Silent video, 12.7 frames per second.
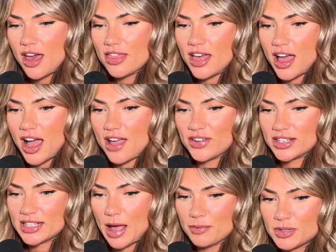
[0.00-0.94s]
that I've
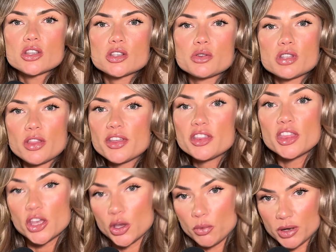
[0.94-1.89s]
accepted. So something
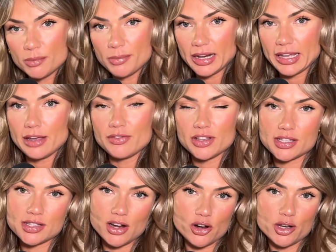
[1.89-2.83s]
that you wouldn't believe that
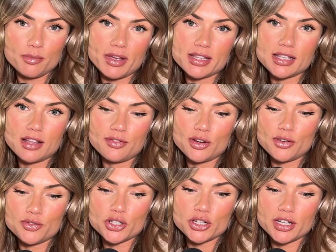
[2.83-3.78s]
started my
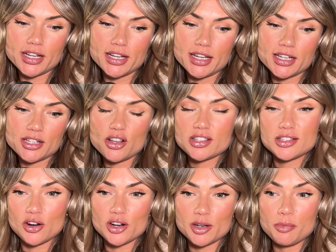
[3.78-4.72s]
self-love journey, not
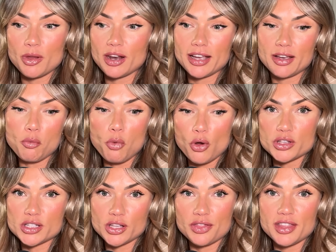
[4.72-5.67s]
started, but like
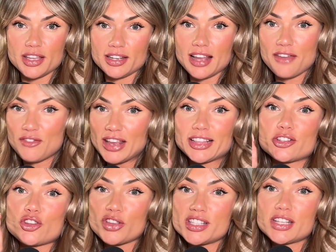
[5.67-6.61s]
was something, I feel like
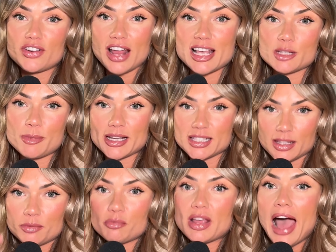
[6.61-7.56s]
there's all these different aspects
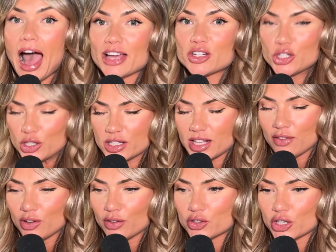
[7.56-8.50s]
that add to your
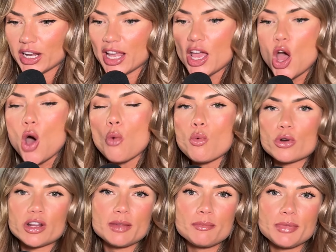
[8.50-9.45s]
self-love journey.
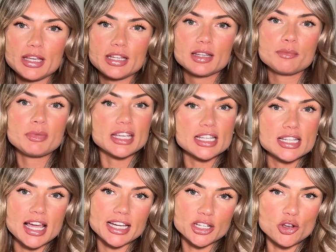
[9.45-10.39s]
One of them being
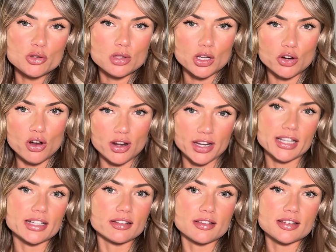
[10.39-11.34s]
diagnosed with a chronic
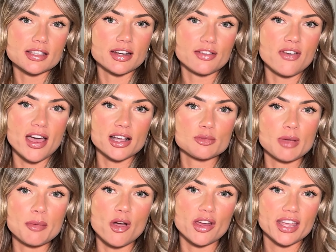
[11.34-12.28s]
illness that affects
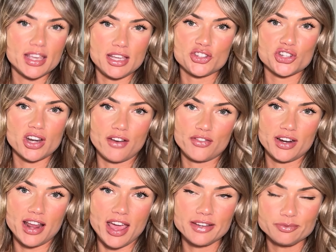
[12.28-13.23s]
my body each and every
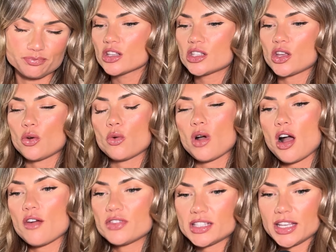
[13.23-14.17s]
day. So
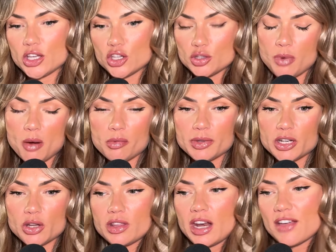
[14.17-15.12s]
obviously you probably
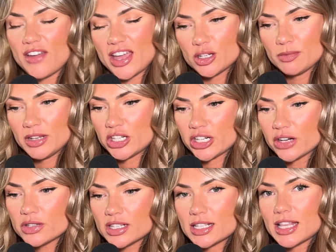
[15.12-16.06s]
know that I have
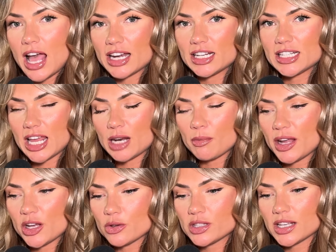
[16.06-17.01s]
endometriosis and
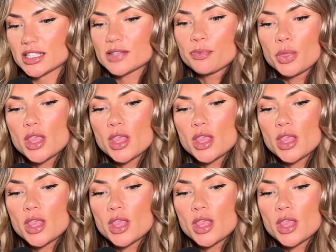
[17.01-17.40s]
adenomyosis.